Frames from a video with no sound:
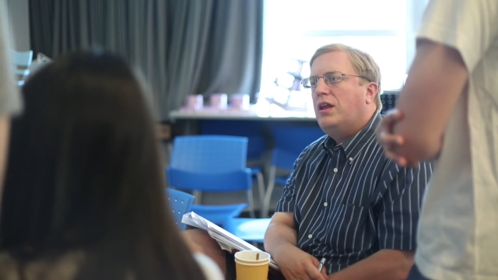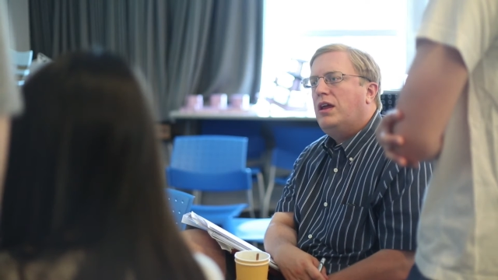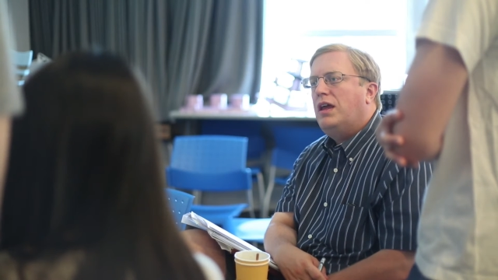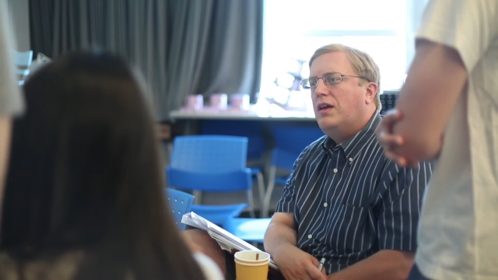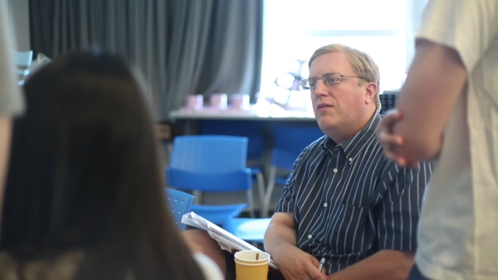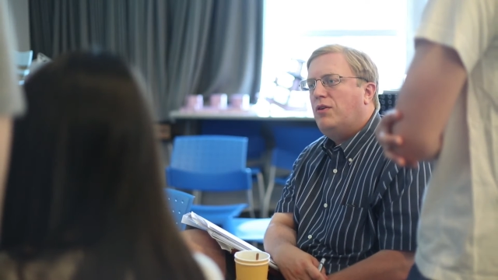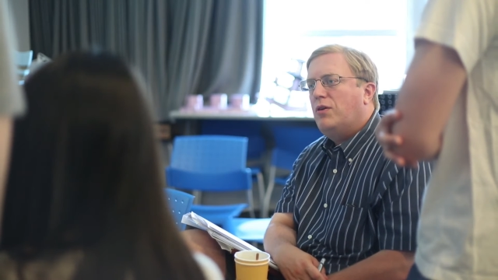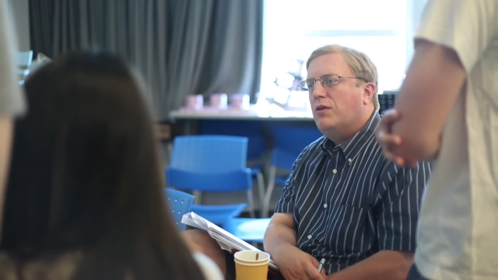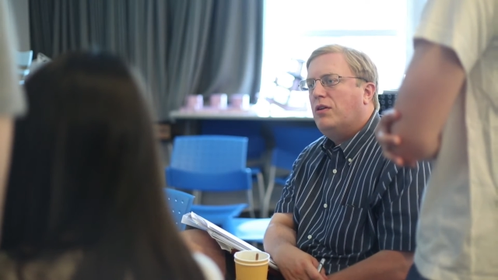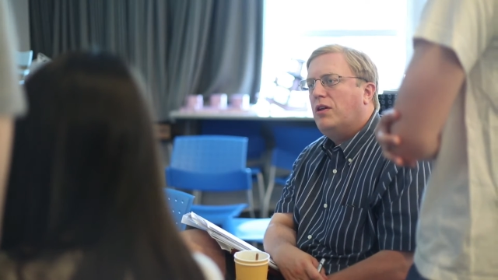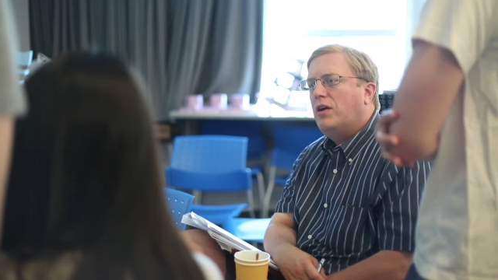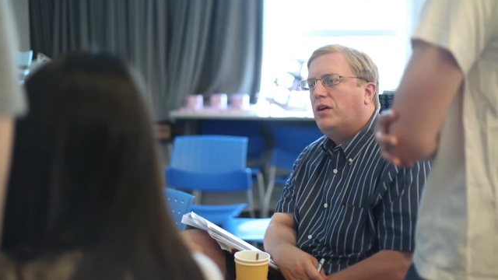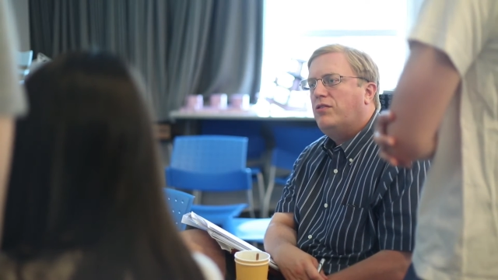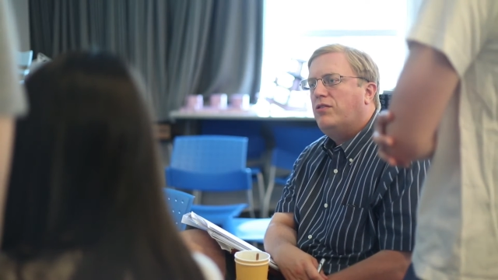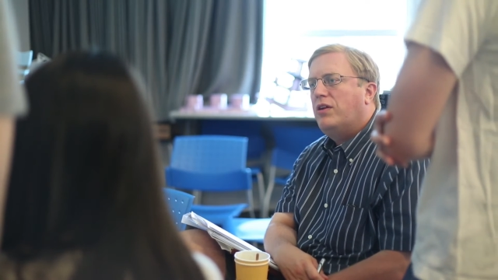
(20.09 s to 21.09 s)
102,
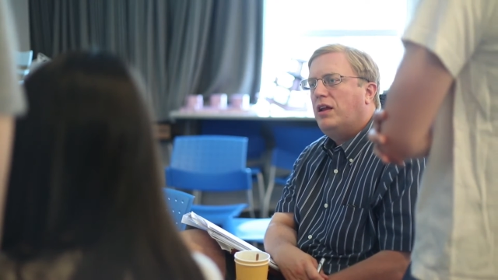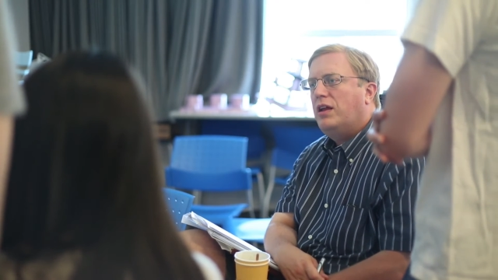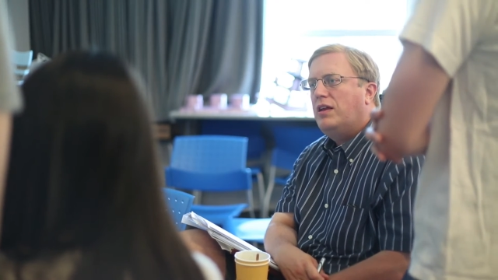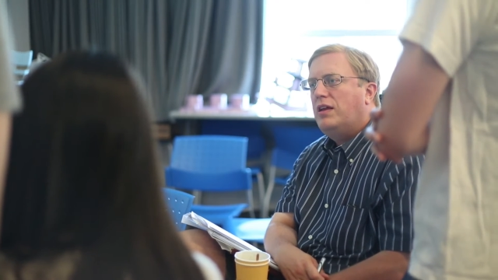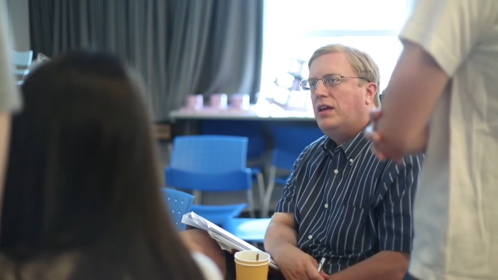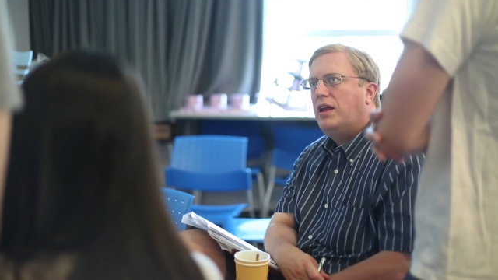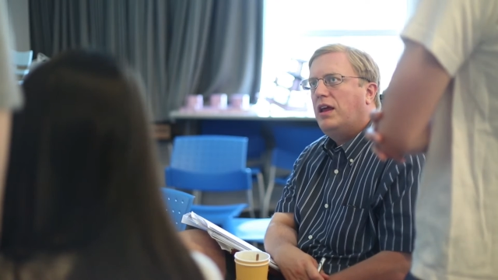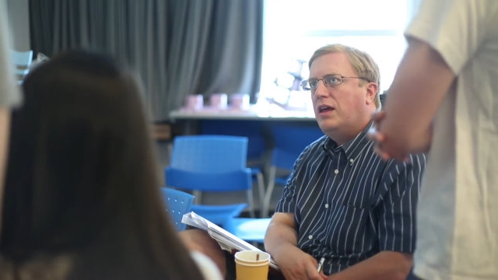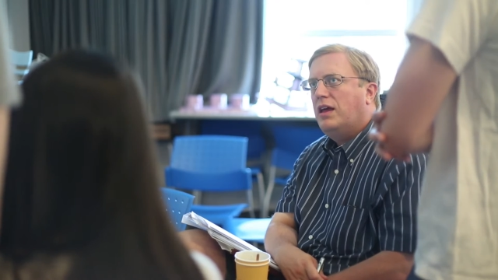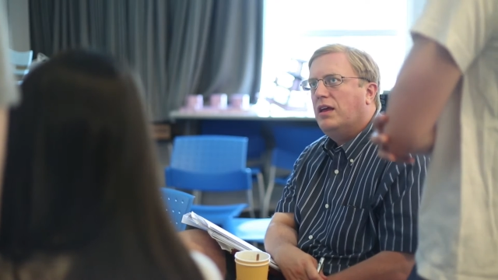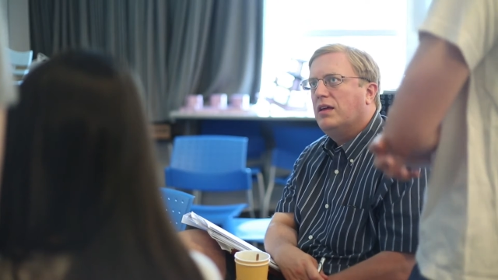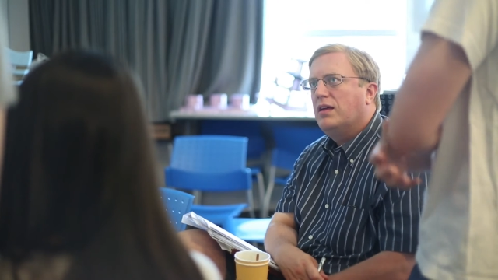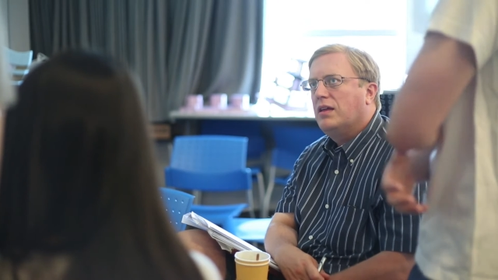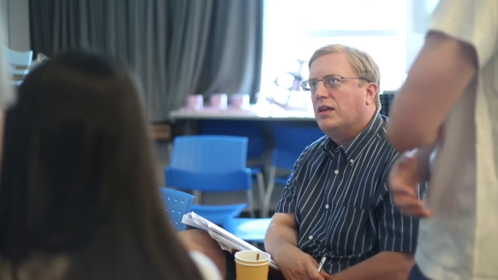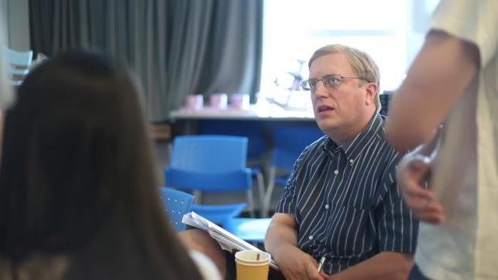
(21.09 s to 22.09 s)
in our first
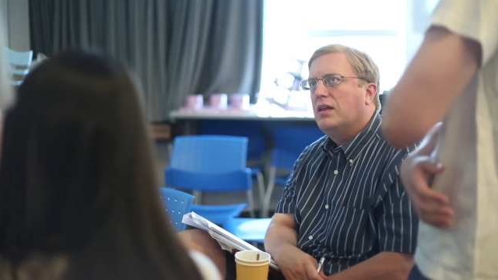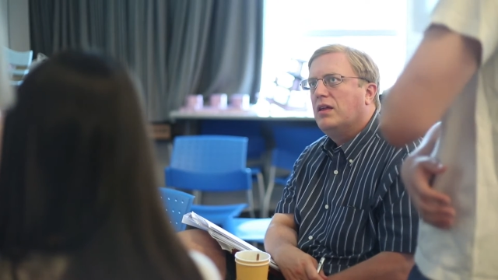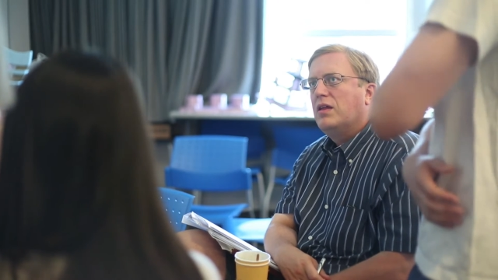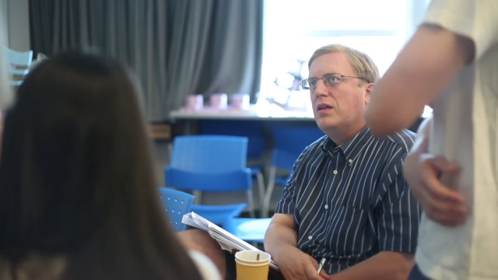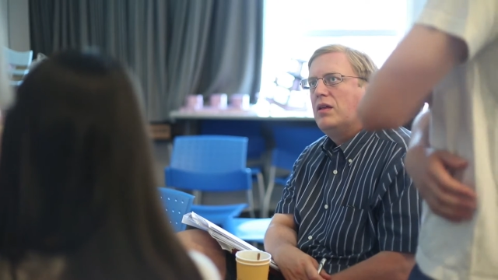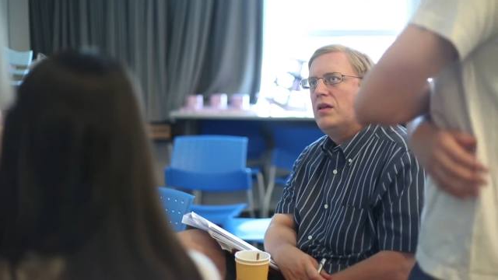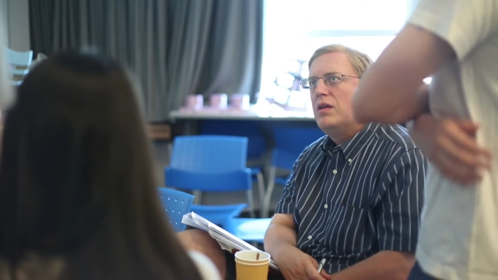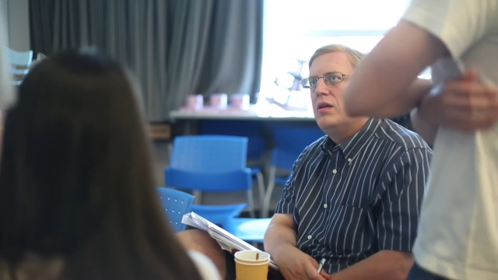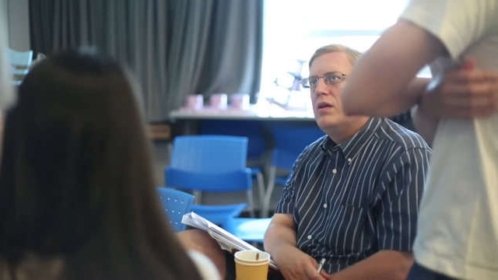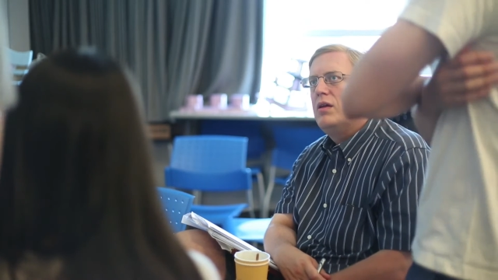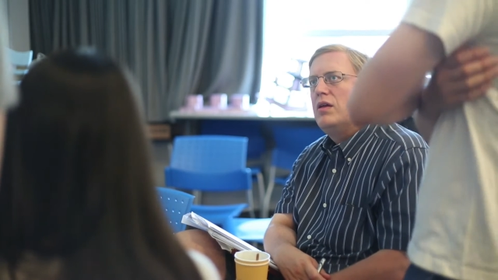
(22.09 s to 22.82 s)
iteration. And I